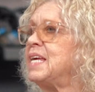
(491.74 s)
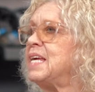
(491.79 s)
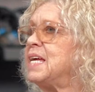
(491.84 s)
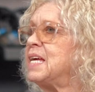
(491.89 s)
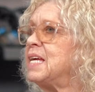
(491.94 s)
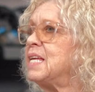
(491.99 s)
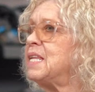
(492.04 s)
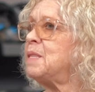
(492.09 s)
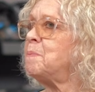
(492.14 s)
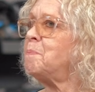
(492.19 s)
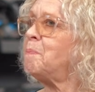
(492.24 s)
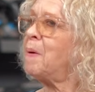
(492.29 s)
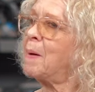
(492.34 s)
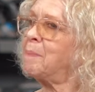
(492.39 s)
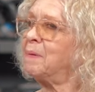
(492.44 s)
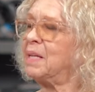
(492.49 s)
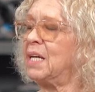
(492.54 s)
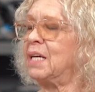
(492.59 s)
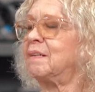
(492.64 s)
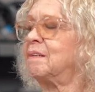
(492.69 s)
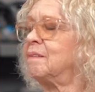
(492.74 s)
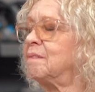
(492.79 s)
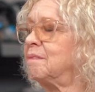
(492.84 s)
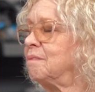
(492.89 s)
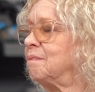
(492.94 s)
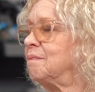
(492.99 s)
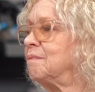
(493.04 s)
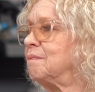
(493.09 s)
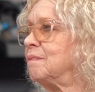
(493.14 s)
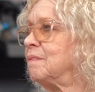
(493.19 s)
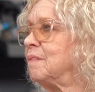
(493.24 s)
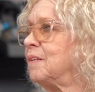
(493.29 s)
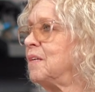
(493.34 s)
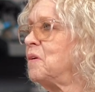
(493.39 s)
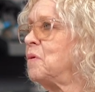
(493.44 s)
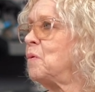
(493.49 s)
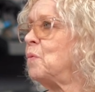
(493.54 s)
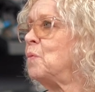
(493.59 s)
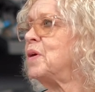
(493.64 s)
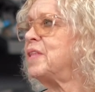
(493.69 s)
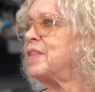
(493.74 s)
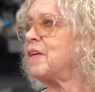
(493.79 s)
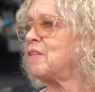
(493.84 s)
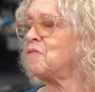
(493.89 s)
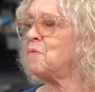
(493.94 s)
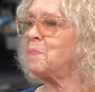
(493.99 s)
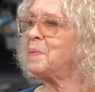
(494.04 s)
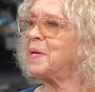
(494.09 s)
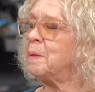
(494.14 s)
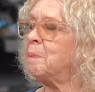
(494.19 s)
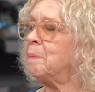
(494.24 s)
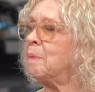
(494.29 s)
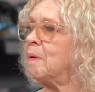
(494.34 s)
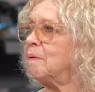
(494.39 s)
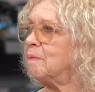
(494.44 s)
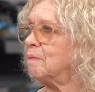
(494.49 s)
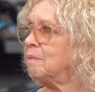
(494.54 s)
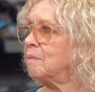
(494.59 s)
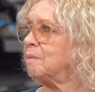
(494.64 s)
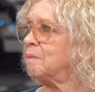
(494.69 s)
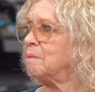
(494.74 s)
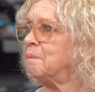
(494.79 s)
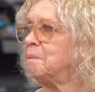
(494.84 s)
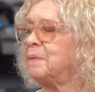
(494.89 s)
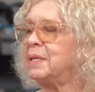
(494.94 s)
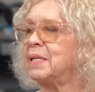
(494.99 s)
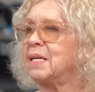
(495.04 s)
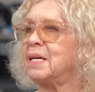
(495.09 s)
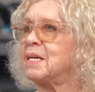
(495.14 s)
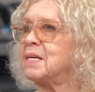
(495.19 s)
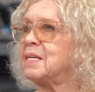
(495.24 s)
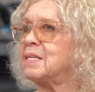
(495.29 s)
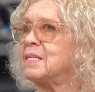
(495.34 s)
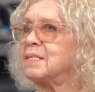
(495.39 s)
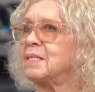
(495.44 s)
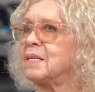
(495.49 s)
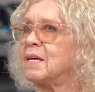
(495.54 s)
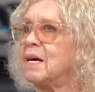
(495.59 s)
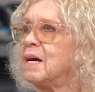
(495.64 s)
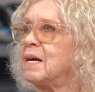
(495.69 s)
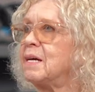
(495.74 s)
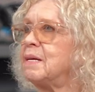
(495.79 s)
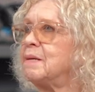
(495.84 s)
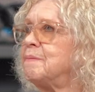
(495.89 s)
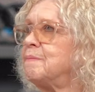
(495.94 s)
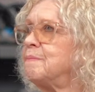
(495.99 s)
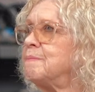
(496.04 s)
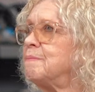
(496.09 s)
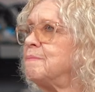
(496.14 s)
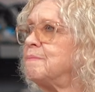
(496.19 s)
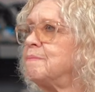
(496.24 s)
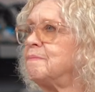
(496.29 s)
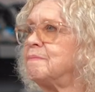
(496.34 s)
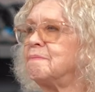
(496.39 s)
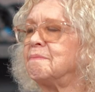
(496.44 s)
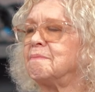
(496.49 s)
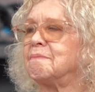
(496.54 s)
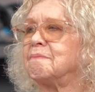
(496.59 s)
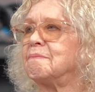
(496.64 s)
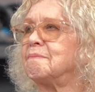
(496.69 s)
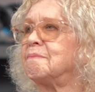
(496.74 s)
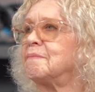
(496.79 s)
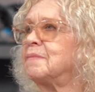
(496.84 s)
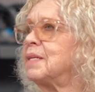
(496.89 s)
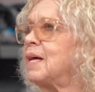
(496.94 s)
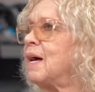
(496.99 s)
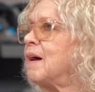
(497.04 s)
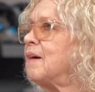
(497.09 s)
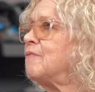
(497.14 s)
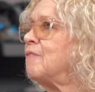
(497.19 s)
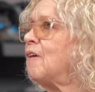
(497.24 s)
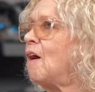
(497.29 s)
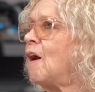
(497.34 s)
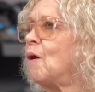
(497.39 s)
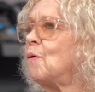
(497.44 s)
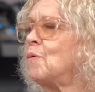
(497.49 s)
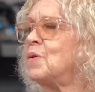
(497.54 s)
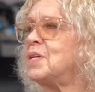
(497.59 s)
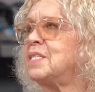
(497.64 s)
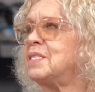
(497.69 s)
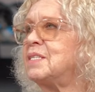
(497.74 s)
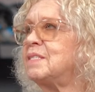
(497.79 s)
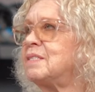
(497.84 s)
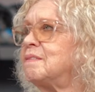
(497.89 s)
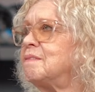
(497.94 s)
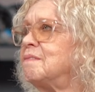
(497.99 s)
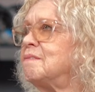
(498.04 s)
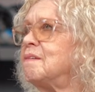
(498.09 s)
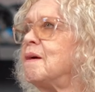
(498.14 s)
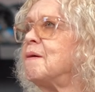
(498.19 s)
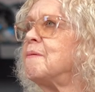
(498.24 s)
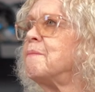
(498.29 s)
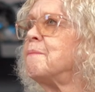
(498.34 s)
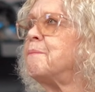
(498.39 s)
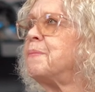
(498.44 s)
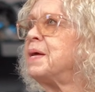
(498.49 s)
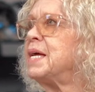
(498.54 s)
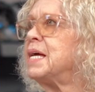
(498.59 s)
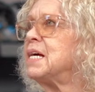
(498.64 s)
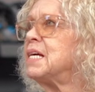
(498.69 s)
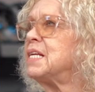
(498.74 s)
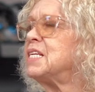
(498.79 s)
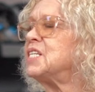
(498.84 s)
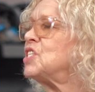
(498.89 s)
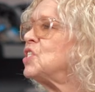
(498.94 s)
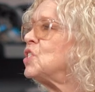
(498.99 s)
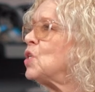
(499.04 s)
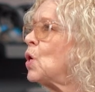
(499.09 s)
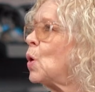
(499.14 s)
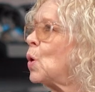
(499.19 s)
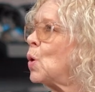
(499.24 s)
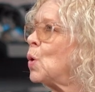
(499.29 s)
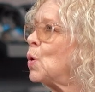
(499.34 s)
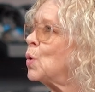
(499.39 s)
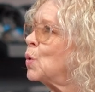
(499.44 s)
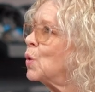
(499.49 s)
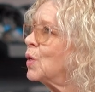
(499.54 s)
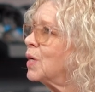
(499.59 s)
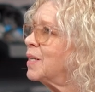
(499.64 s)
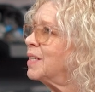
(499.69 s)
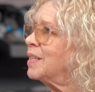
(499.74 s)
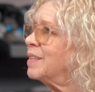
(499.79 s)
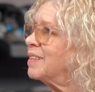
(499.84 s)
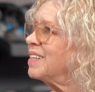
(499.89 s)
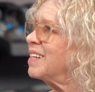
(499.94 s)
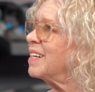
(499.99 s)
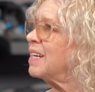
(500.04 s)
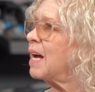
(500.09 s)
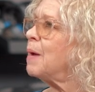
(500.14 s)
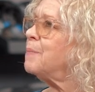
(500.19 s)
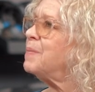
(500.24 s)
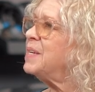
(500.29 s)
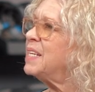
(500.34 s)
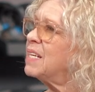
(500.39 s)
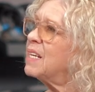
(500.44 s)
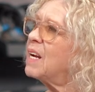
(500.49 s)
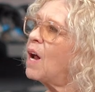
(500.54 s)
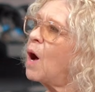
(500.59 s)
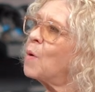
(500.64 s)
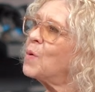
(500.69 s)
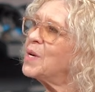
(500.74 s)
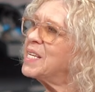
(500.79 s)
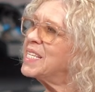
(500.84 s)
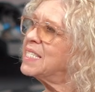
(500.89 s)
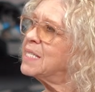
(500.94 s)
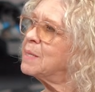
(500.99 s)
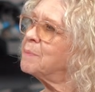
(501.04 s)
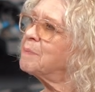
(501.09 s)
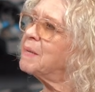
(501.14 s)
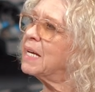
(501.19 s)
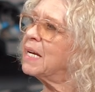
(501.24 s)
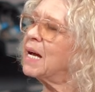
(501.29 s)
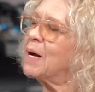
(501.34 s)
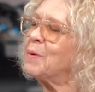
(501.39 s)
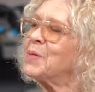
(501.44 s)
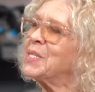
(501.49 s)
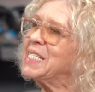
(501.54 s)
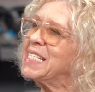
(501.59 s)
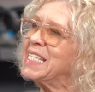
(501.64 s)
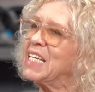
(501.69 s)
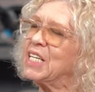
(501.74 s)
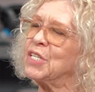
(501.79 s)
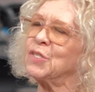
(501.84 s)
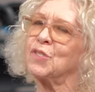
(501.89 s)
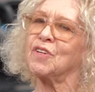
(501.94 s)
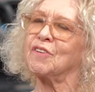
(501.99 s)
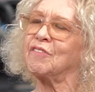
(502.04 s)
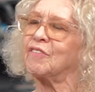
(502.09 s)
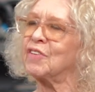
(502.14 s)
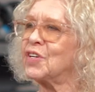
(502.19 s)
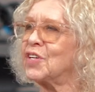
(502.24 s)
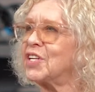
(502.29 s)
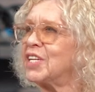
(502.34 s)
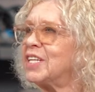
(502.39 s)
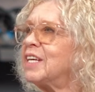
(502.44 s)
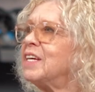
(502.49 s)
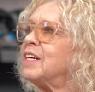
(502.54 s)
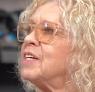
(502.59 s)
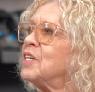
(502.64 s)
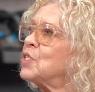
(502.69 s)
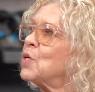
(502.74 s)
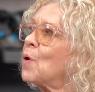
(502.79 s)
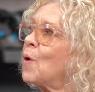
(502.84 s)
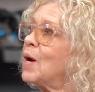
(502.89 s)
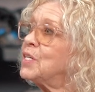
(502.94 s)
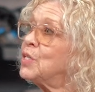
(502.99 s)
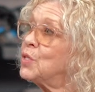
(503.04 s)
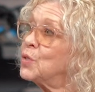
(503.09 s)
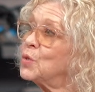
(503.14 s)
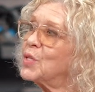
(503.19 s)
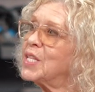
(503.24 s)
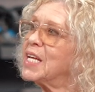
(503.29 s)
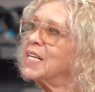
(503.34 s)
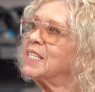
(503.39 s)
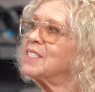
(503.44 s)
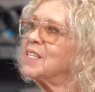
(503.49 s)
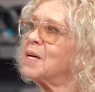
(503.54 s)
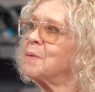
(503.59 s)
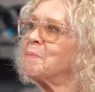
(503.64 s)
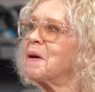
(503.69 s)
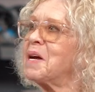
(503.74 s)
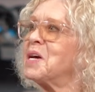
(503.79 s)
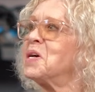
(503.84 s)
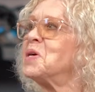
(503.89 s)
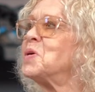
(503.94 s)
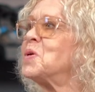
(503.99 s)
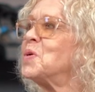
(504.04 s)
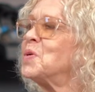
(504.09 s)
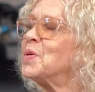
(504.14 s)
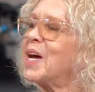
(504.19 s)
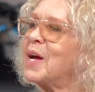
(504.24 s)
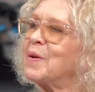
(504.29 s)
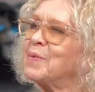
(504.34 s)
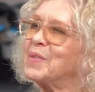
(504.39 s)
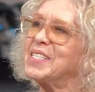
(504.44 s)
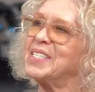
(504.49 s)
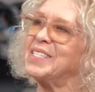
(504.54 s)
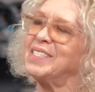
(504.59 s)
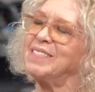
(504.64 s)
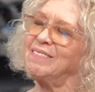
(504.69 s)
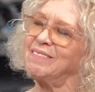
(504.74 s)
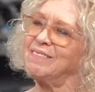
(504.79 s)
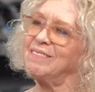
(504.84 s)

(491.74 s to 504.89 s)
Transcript: in public with other people because I'm I've always been so I mean it always seemed like I was introverted so I do things on my own I was